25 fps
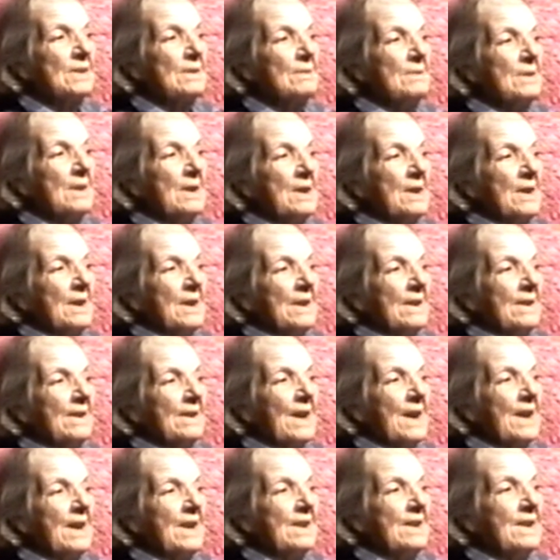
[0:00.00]
them.
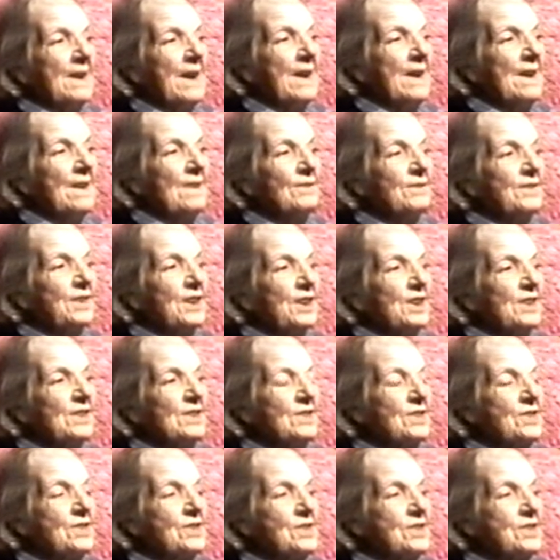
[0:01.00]
They'd have
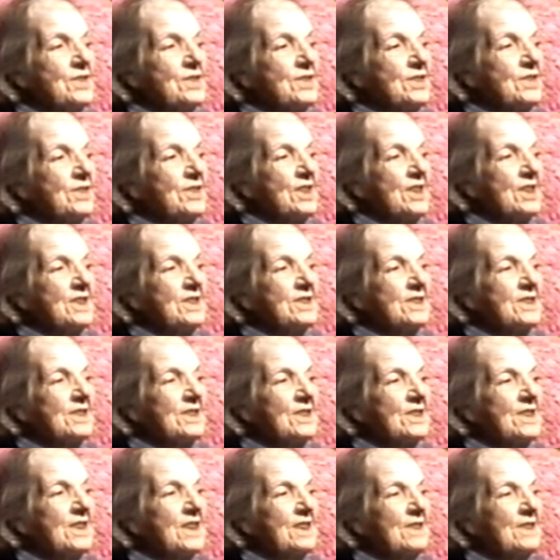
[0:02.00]
dinners and things and